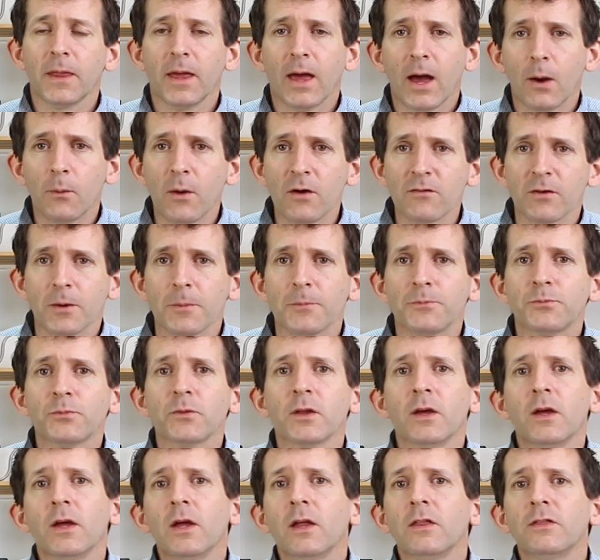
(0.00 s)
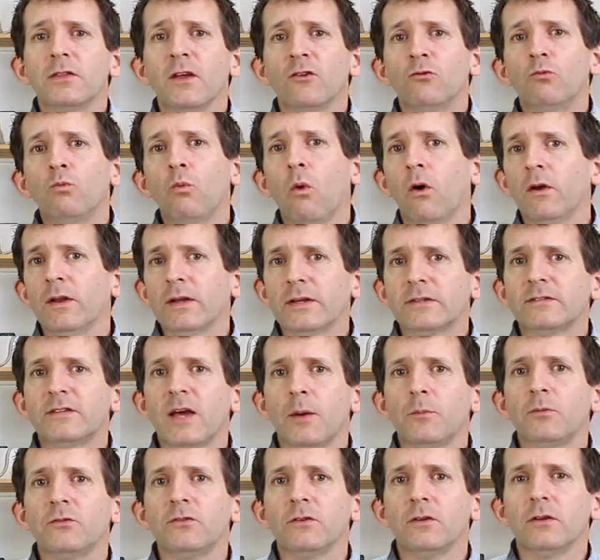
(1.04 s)
However, there's one
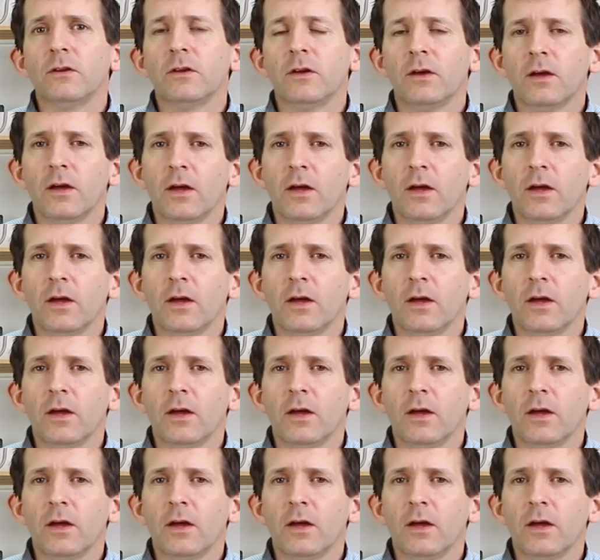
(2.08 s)
exception,